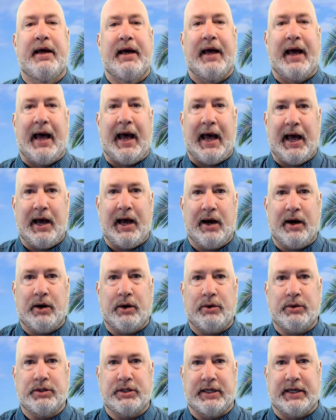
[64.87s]

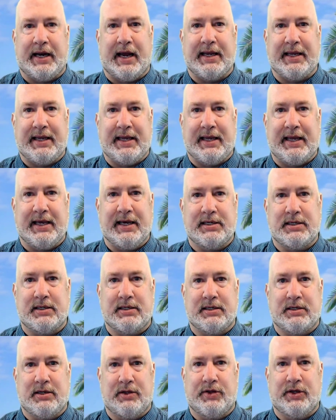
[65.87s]
How did I
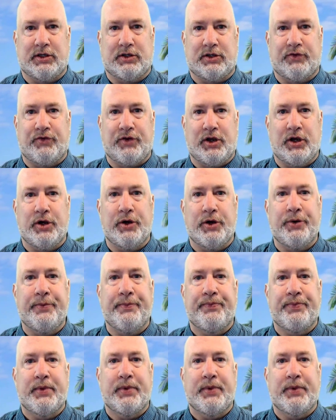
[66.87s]
get to this view?